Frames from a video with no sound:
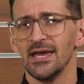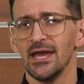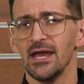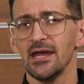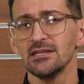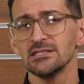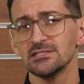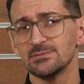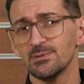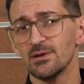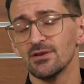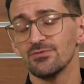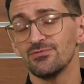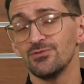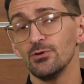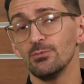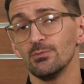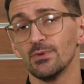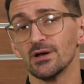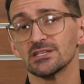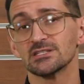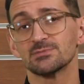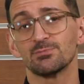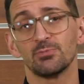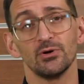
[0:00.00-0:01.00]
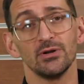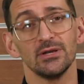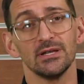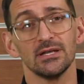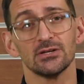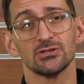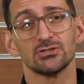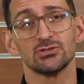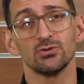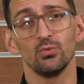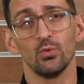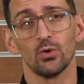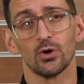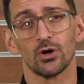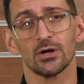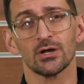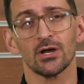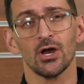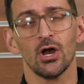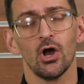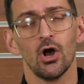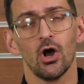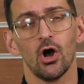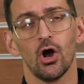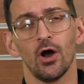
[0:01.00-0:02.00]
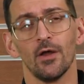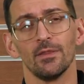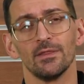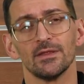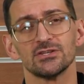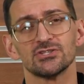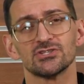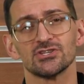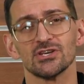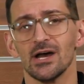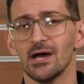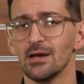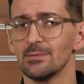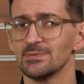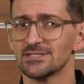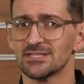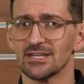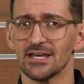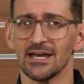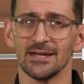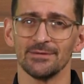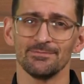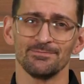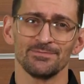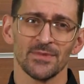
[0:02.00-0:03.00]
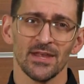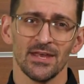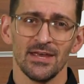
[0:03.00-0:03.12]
and spent a few months putting it to work on the job site.